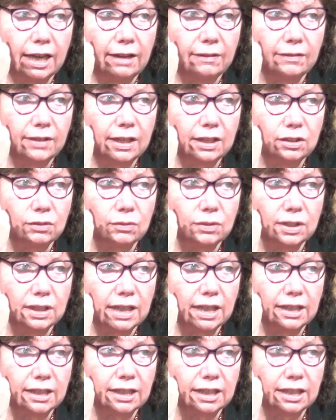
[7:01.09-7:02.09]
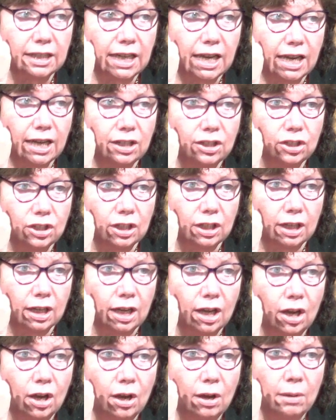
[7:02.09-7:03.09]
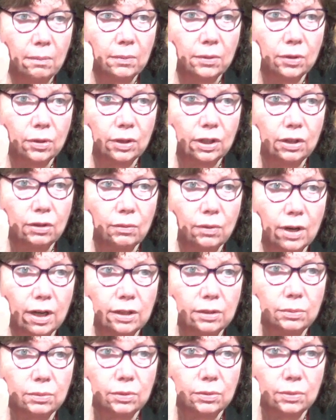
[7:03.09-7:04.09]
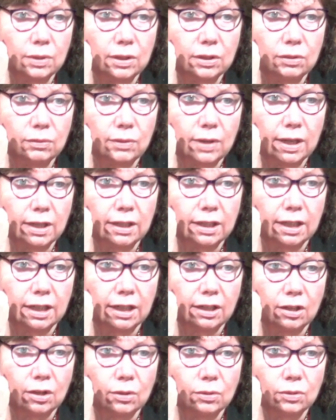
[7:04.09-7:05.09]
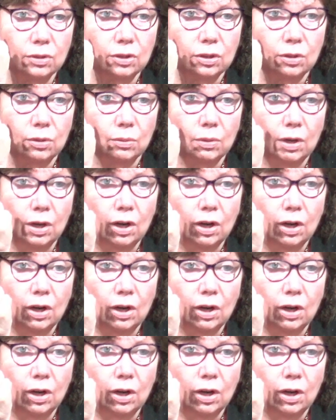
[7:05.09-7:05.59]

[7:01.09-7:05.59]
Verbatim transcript: That's resuscitation. But only Christ was resurrected, and those who